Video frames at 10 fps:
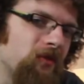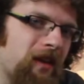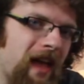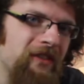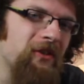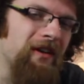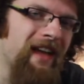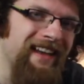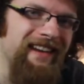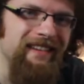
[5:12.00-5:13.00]
the Khazar
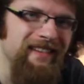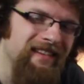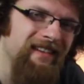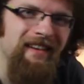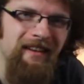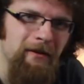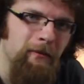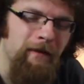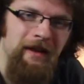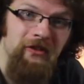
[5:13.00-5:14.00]
Khanate
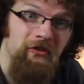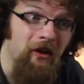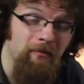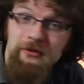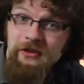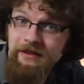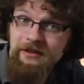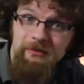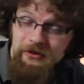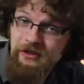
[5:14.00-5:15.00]
finds itself
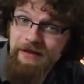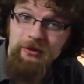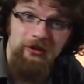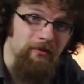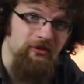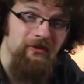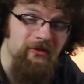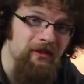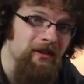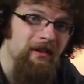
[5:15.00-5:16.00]
presented with several options.
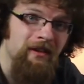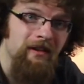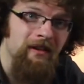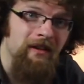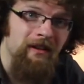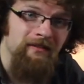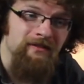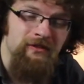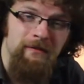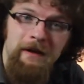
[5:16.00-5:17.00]

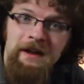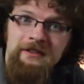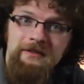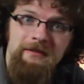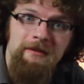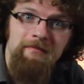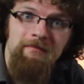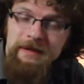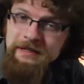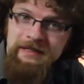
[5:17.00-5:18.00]
You find
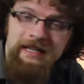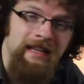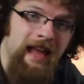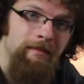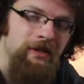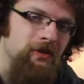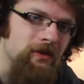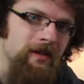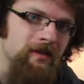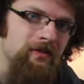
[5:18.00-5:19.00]
Byzantine
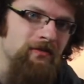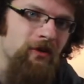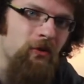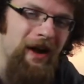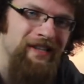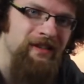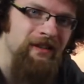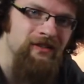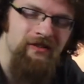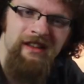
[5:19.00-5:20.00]
emissaries
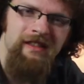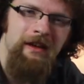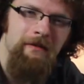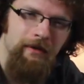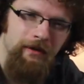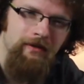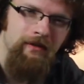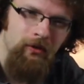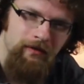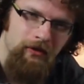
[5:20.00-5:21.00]
requesting that they convert to
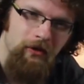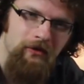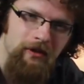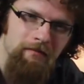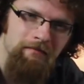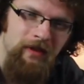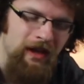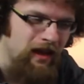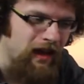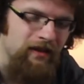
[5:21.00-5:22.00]
Orthodoxy,
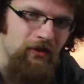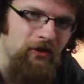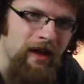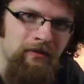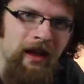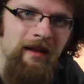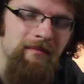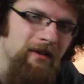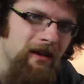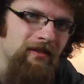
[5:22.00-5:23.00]
and at the same time
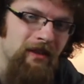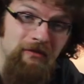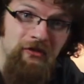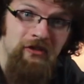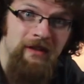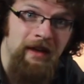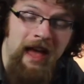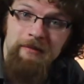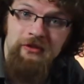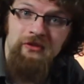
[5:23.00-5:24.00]
they're receiving
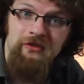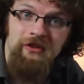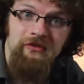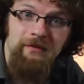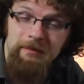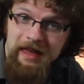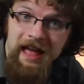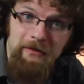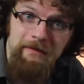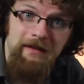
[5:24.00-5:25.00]
emissaries from the
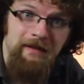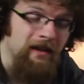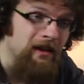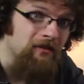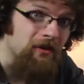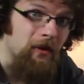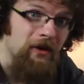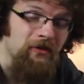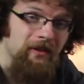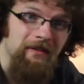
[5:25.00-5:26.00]
Caliphate
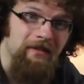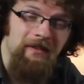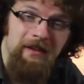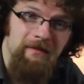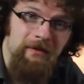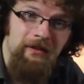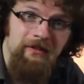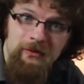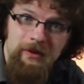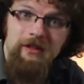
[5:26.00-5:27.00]
requesting that they convert
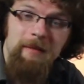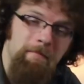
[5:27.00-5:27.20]
to Islam.